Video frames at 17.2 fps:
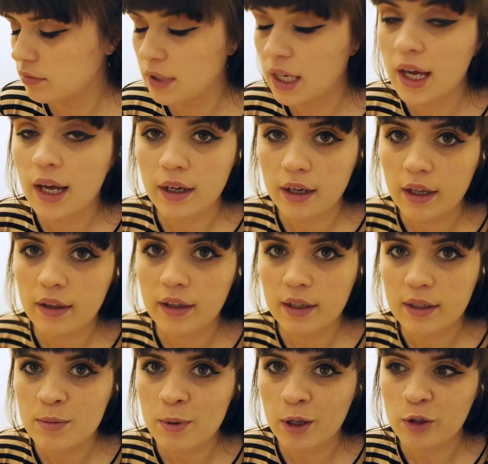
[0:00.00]
Yeah, I
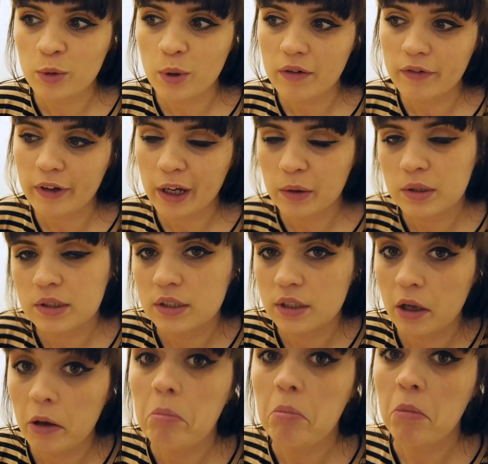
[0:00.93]
think it's about 12 hours, so
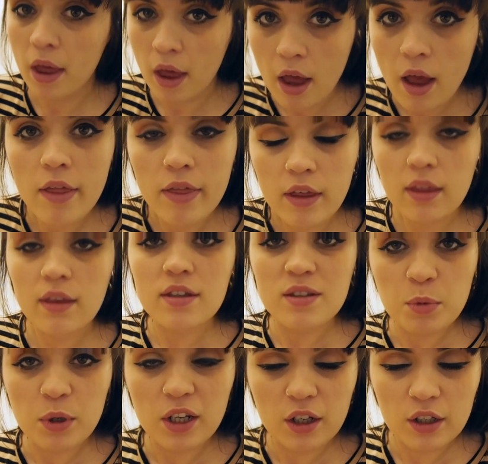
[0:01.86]
I think that's pretty